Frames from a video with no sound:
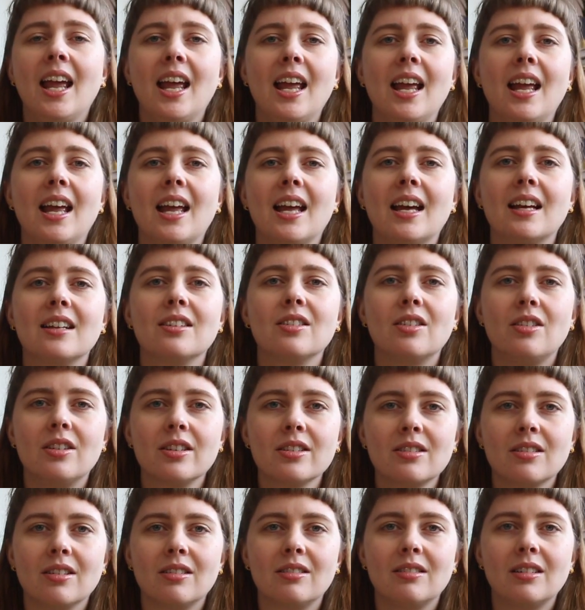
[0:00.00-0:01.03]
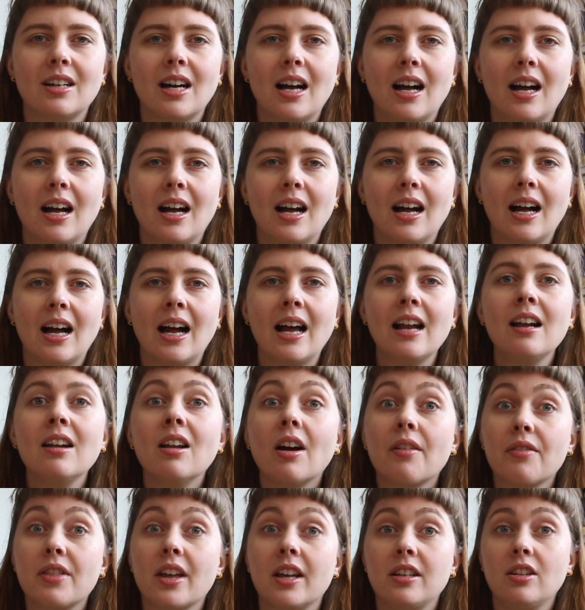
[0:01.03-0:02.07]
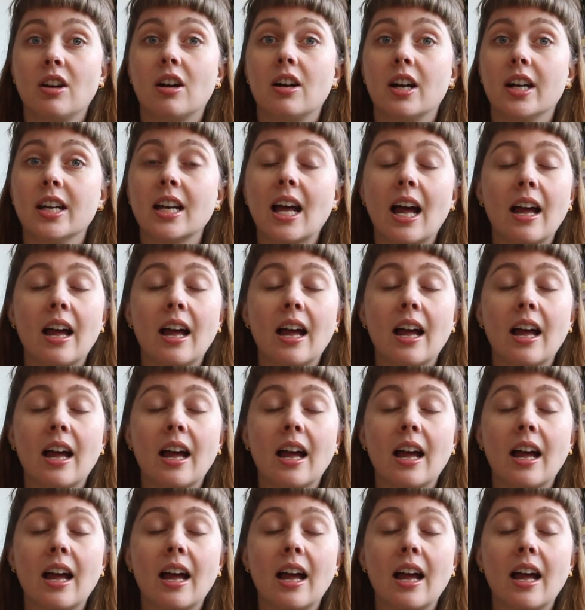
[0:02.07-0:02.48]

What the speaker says: And also, I love that yarn.